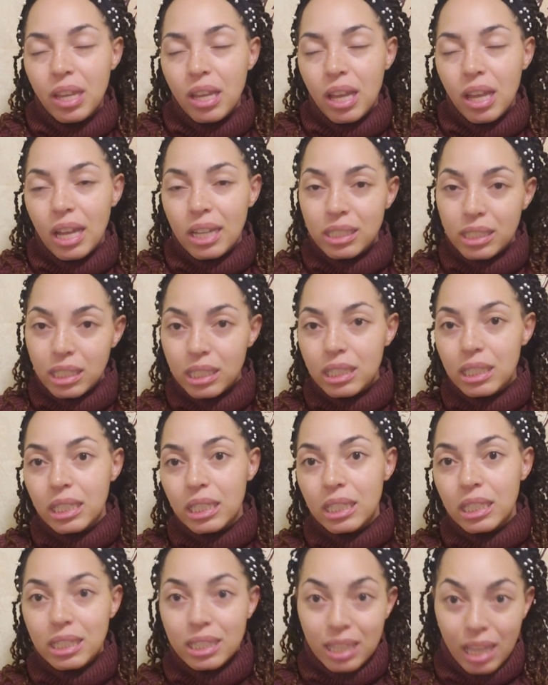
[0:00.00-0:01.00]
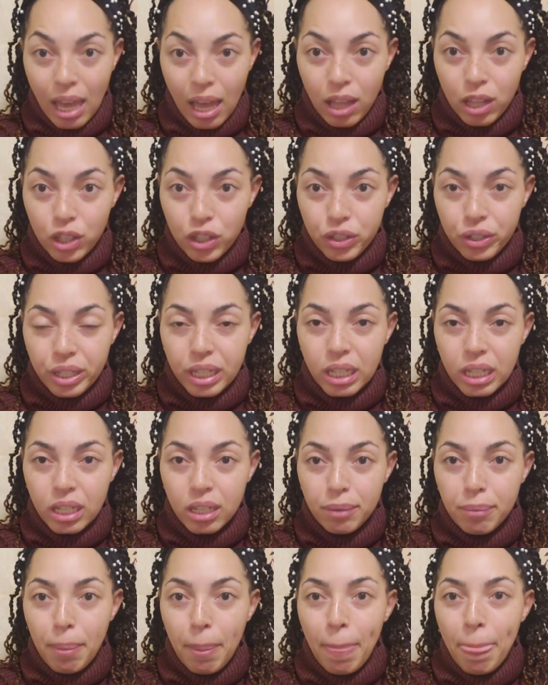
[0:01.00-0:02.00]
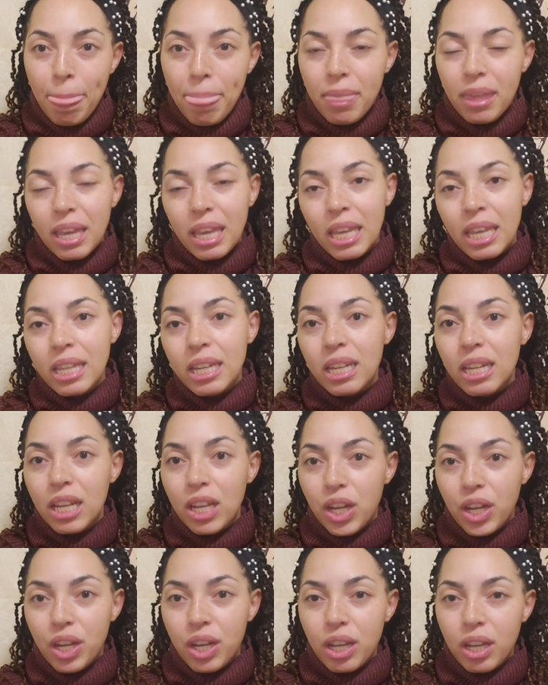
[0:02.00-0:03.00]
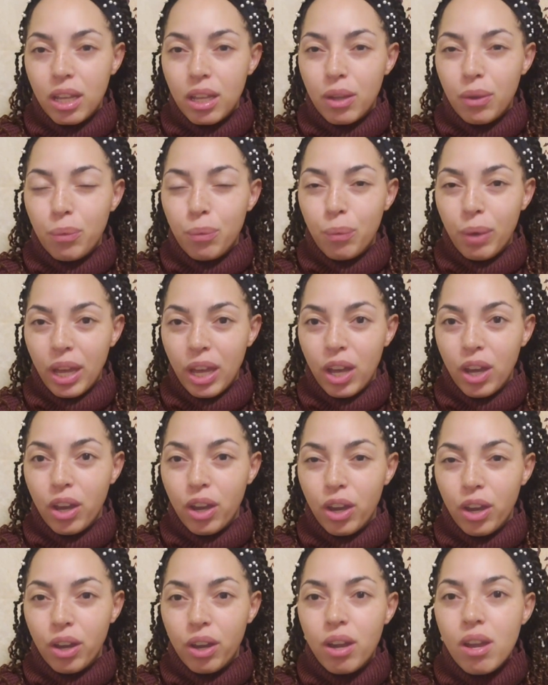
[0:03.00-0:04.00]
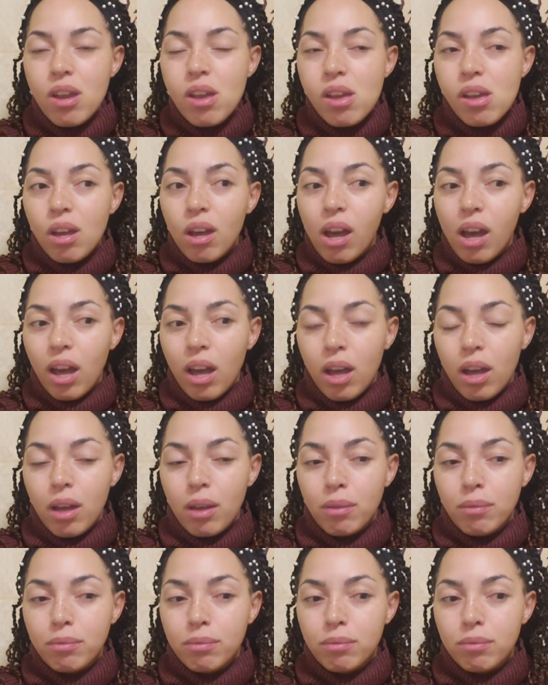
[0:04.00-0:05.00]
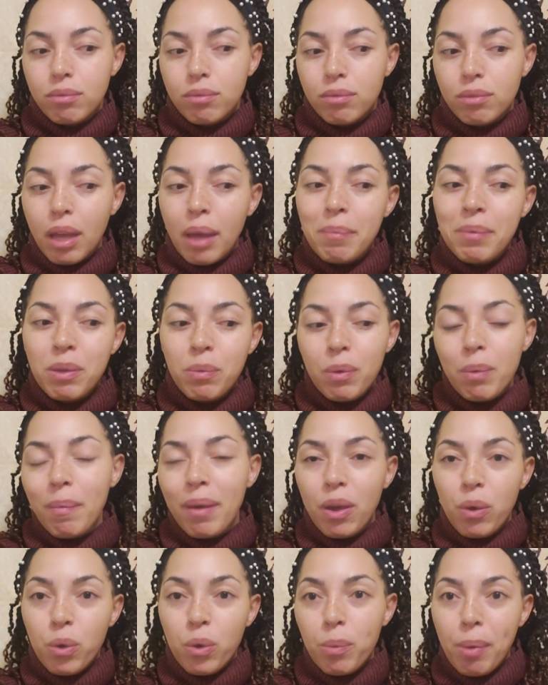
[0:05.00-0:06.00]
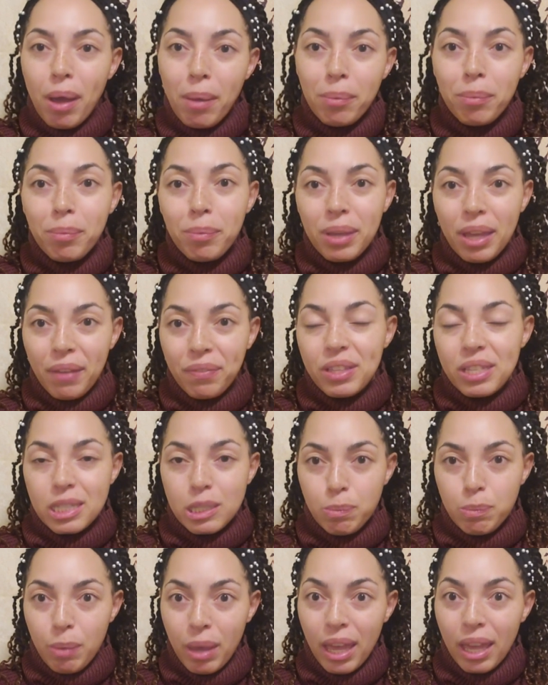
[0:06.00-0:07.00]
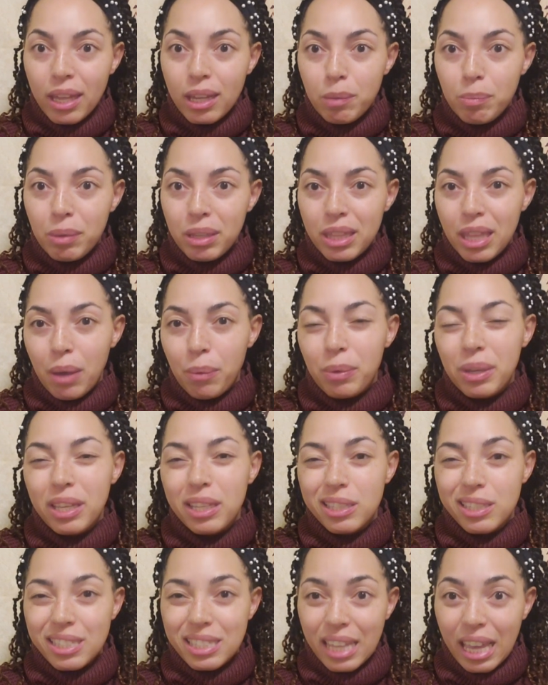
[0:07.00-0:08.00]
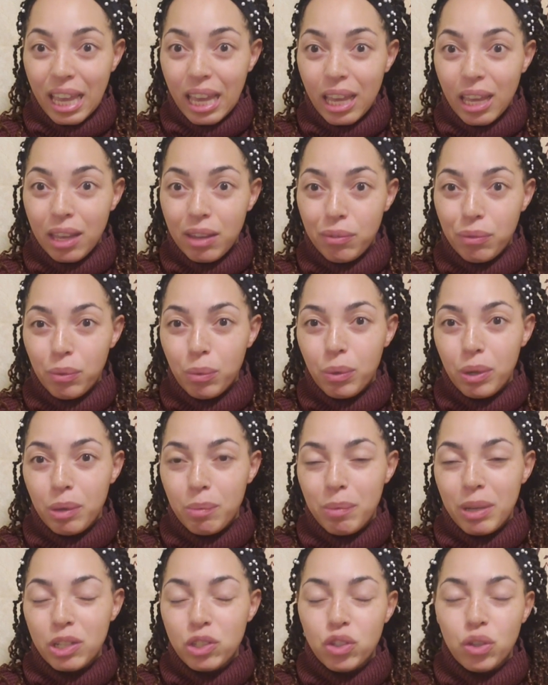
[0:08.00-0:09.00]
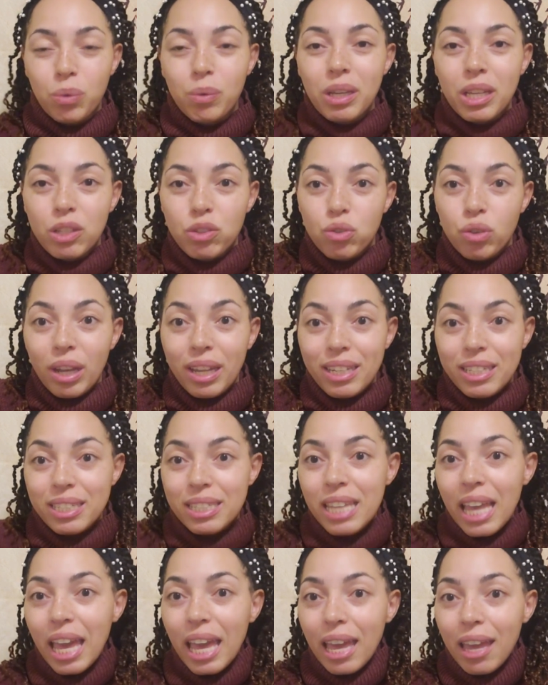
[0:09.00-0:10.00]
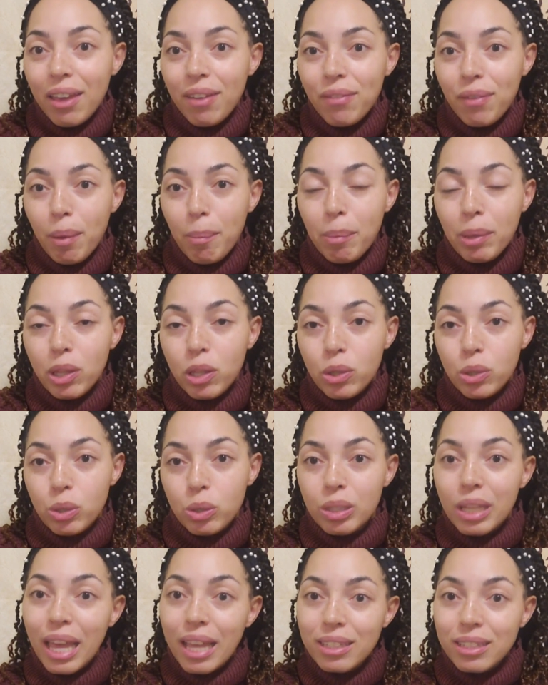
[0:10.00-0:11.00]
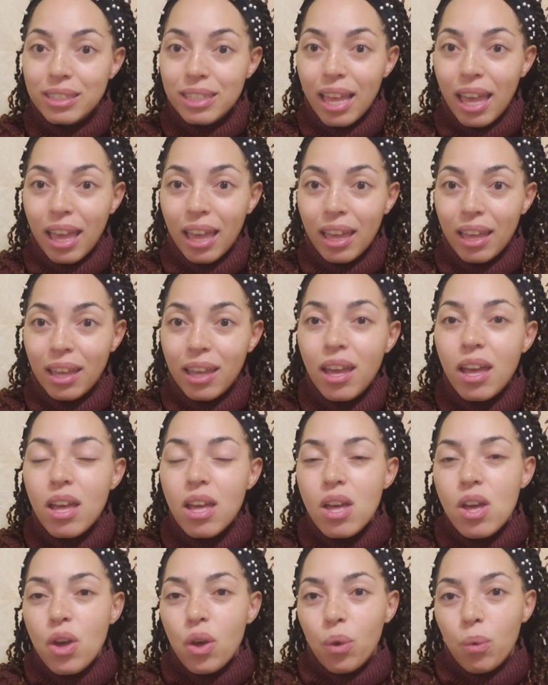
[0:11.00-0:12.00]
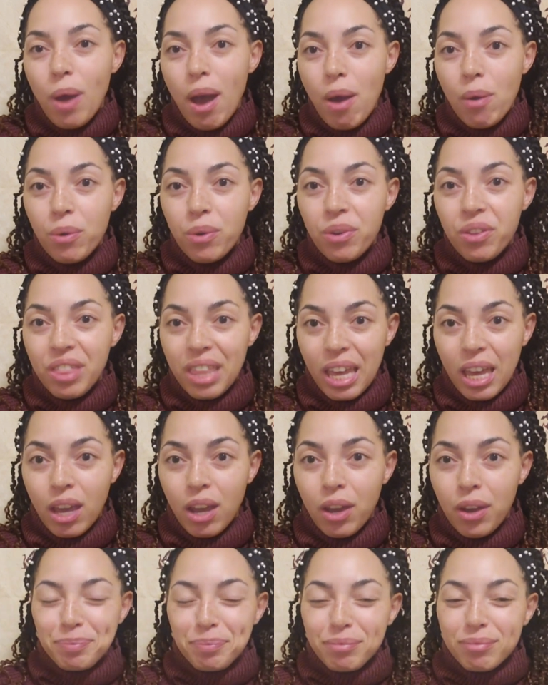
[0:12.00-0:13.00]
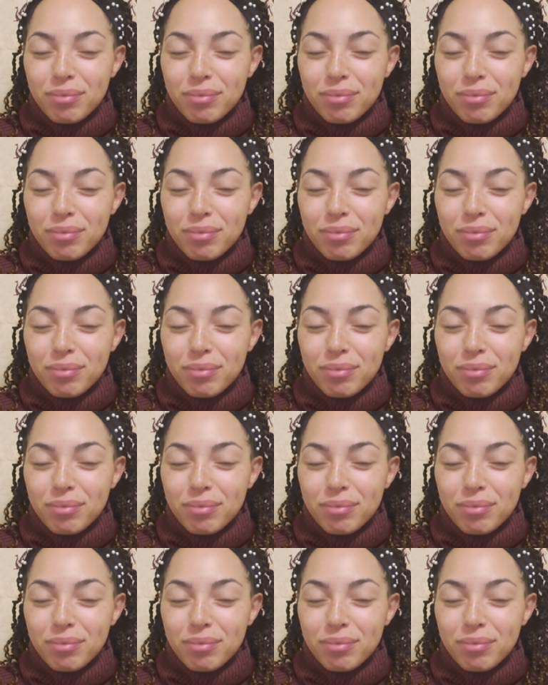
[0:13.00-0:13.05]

a decent salary in an area where I mean, we'll probably have to spend, but that we can save. We want to make sure we can try to save up a little nest egg while we're there.